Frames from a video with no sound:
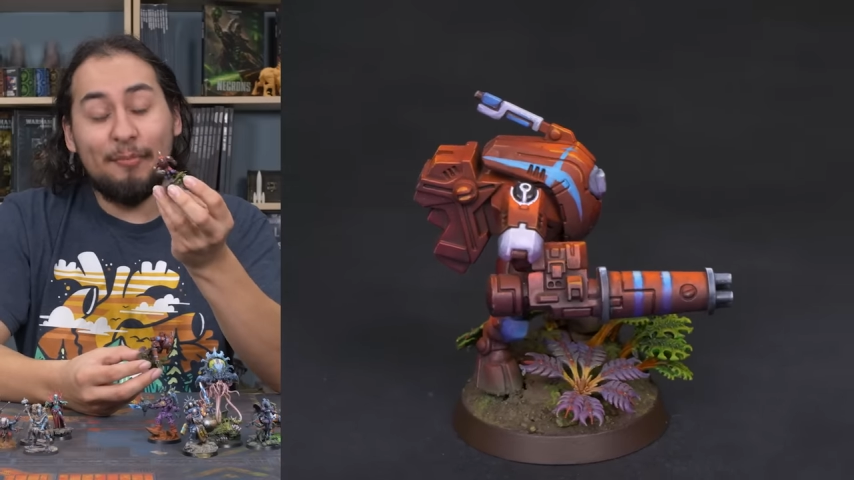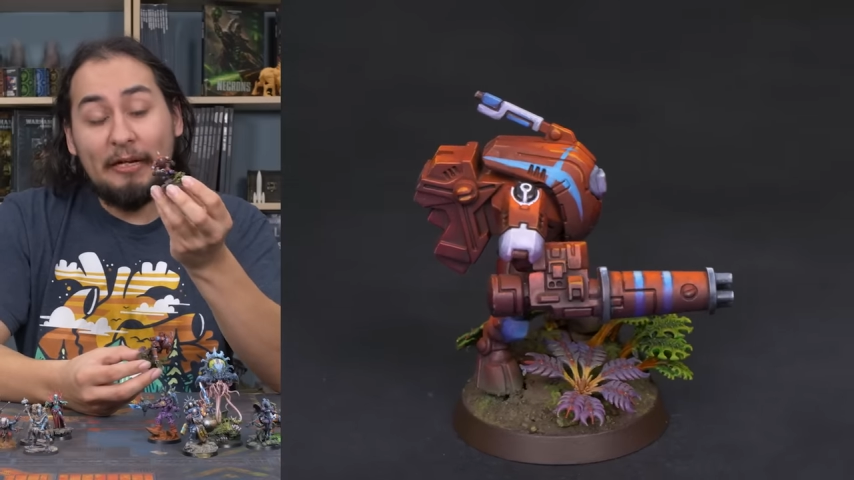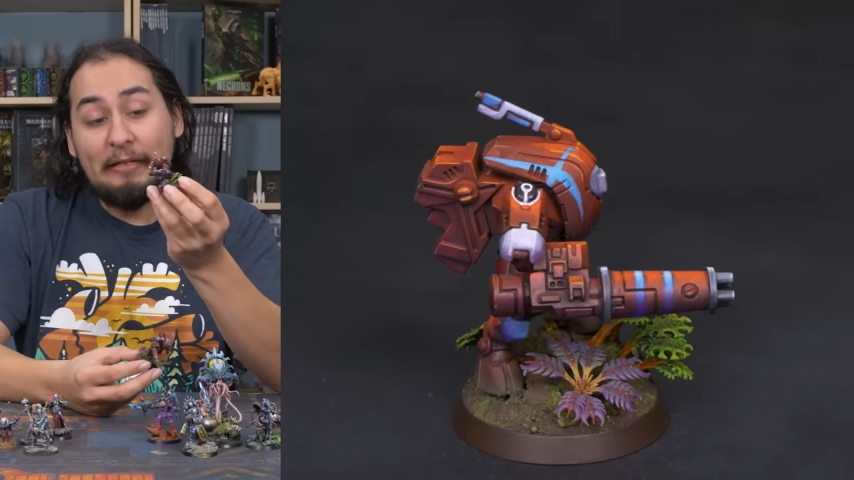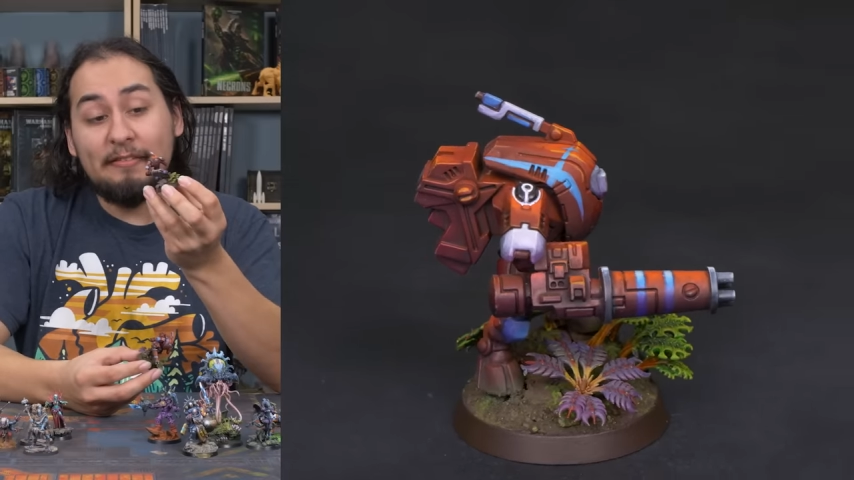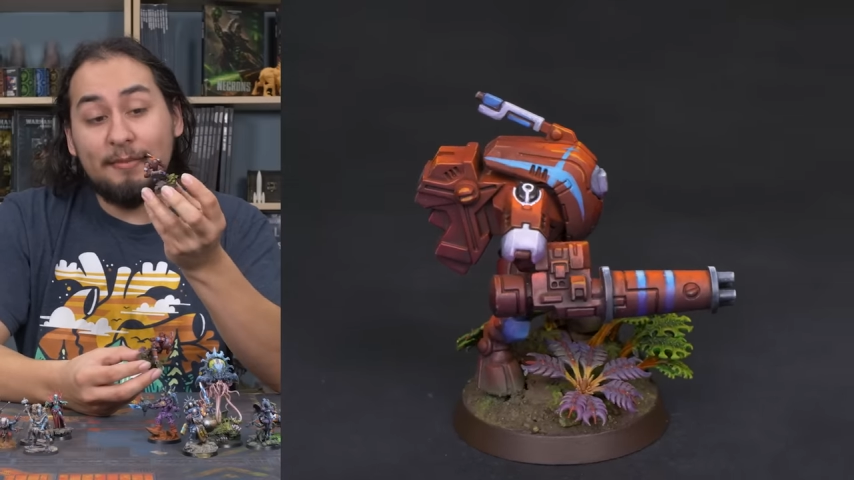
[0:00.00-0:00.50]

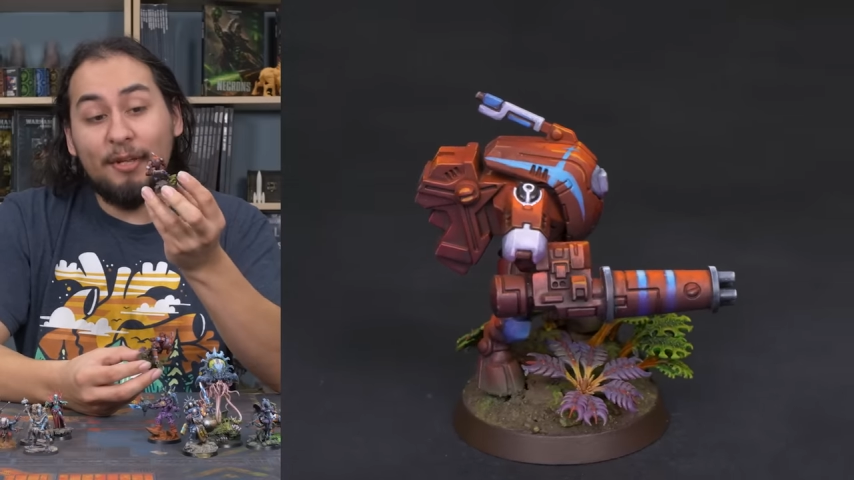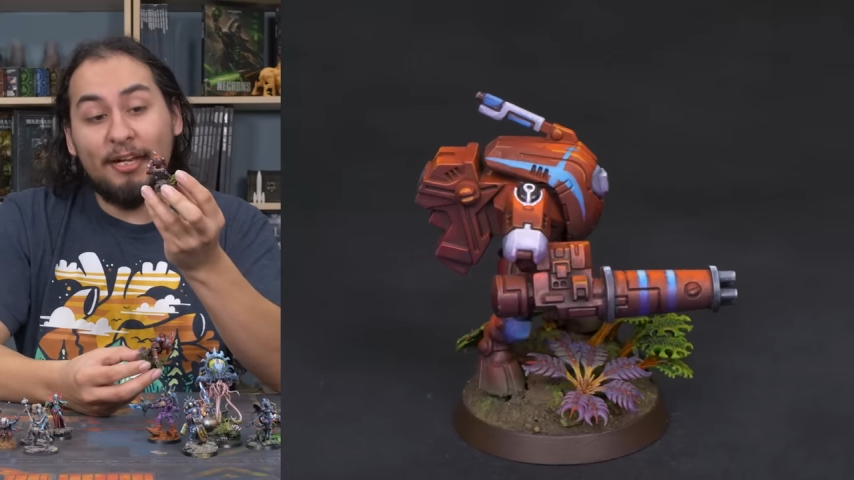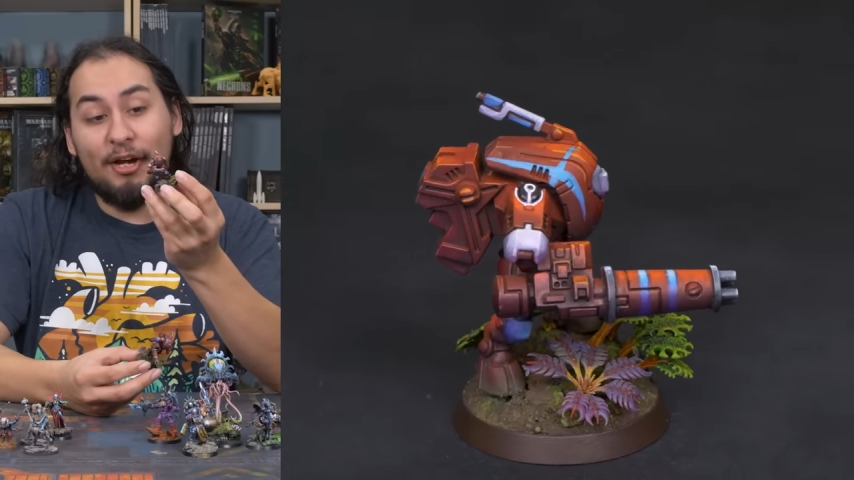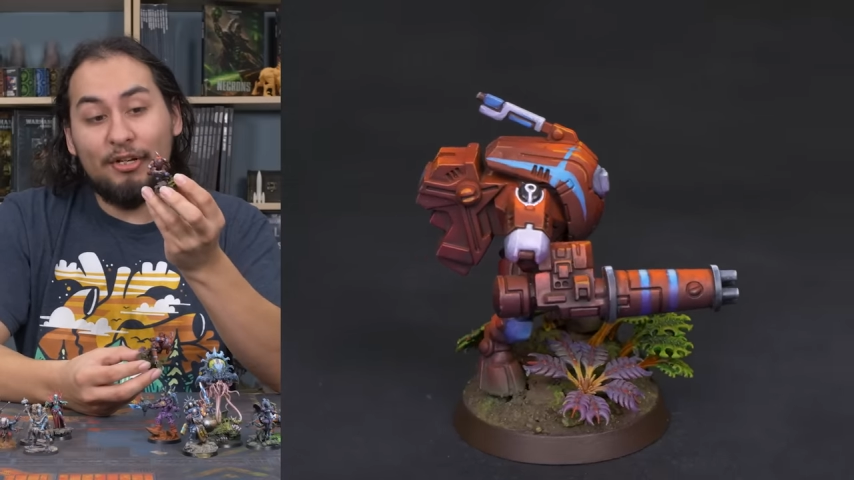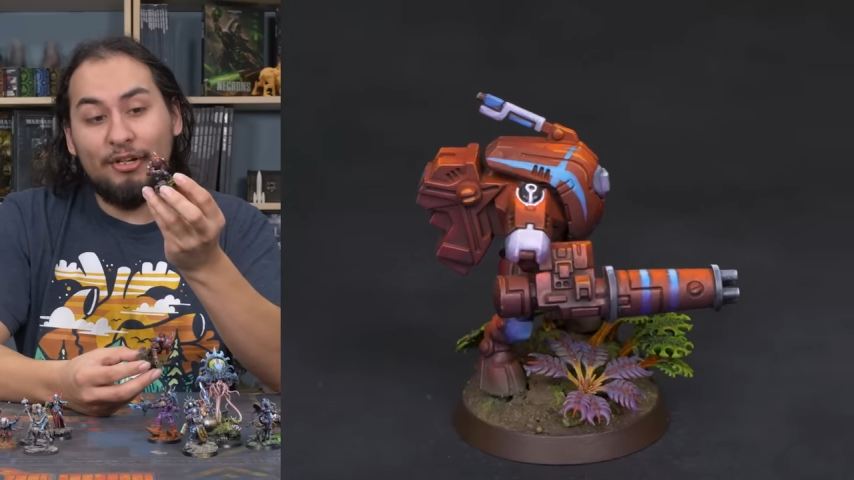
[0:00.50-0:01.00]
but it does seem
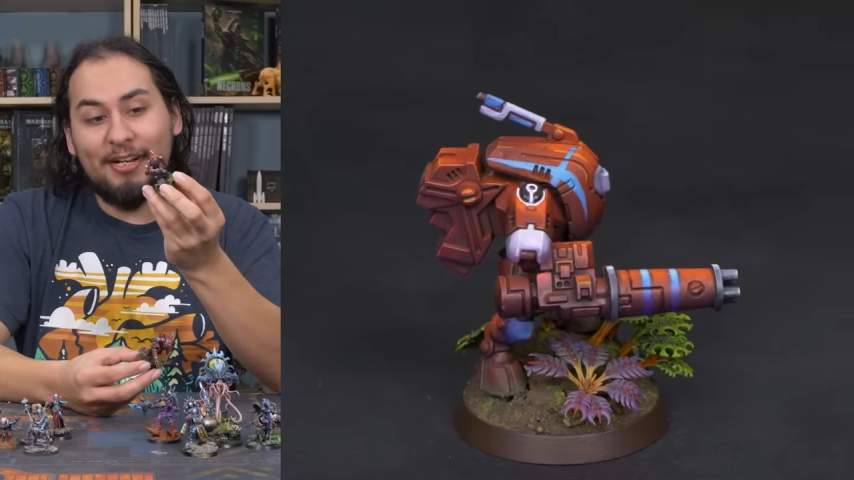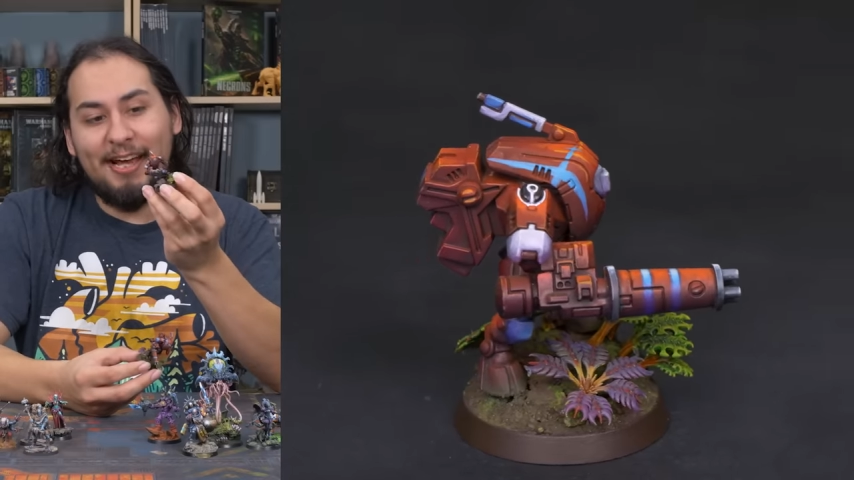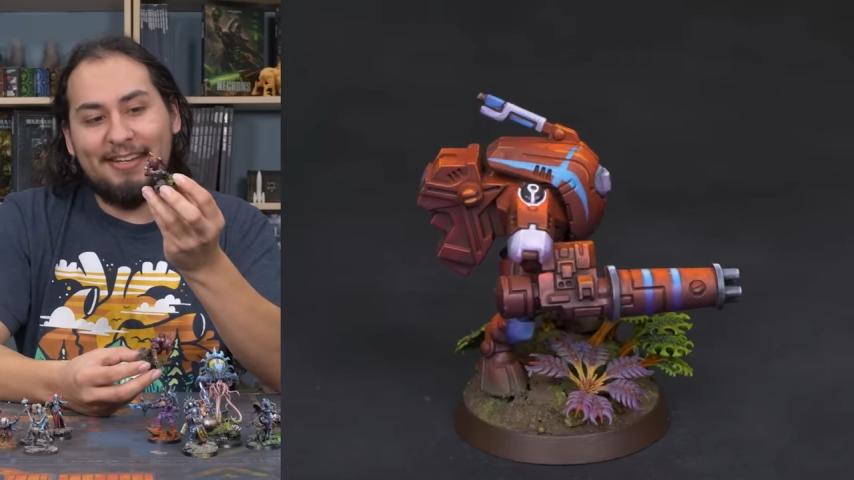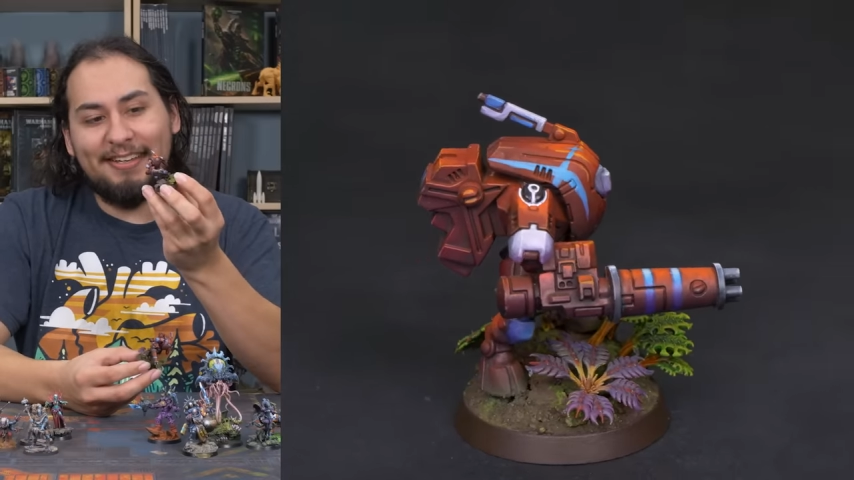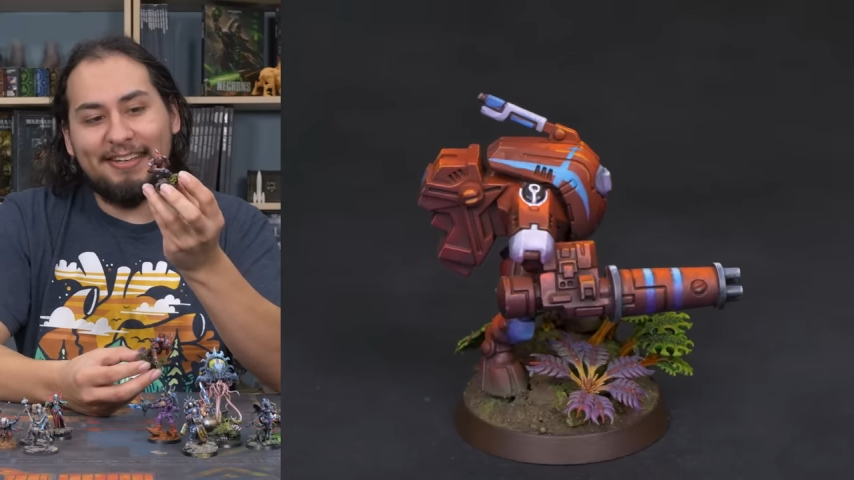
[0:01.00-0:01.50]
like a good
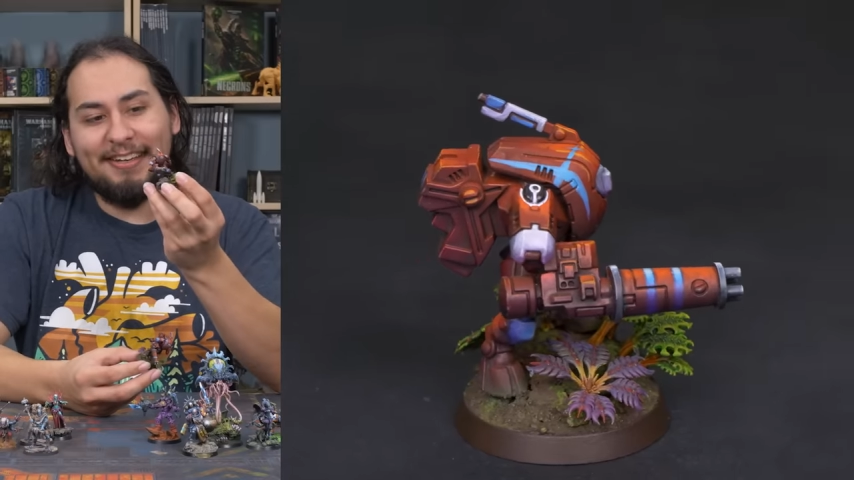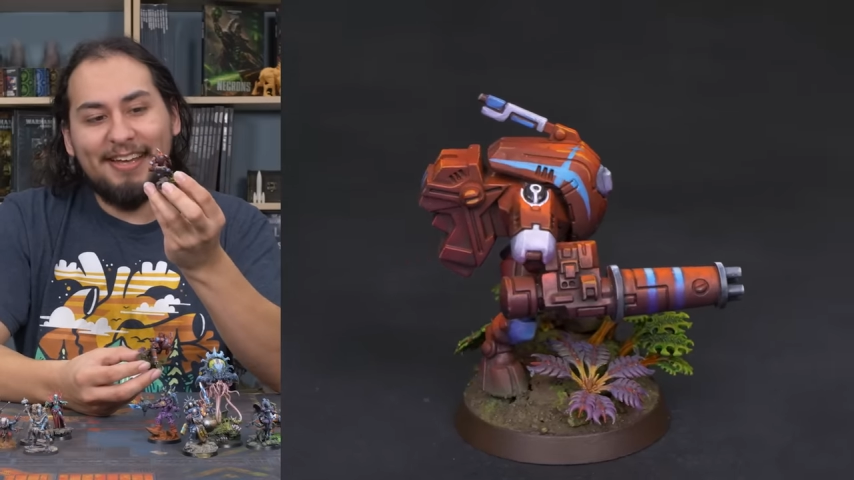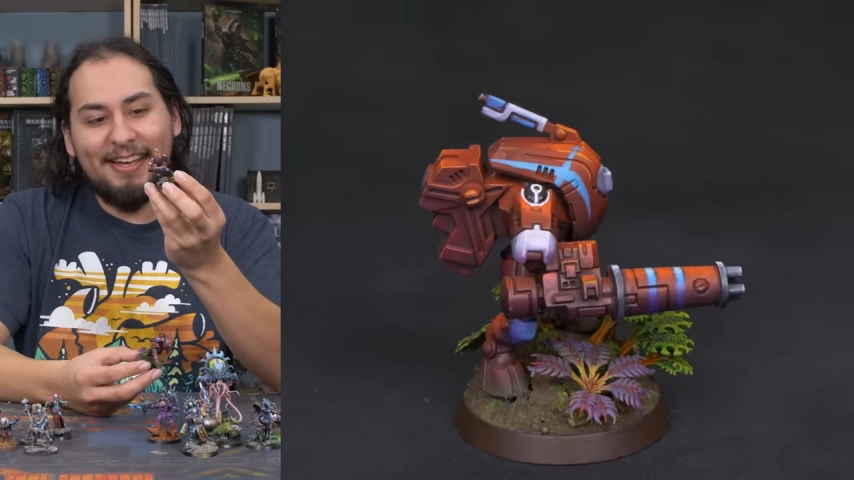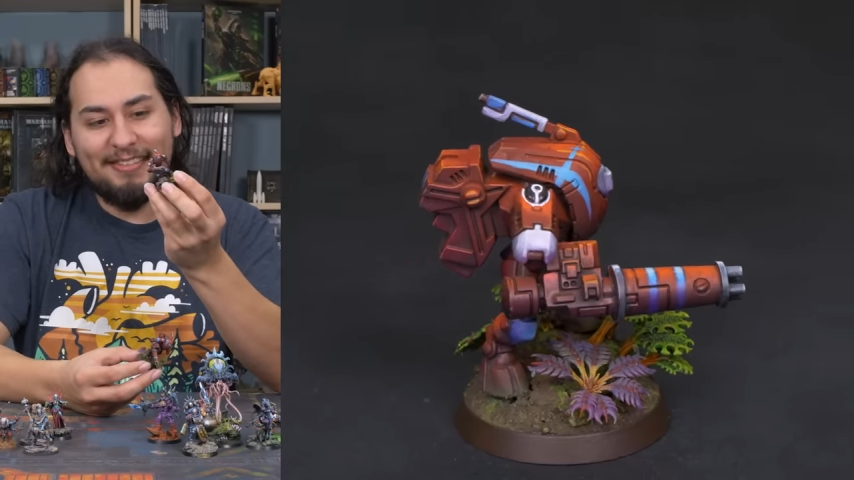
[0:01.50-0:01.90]
idea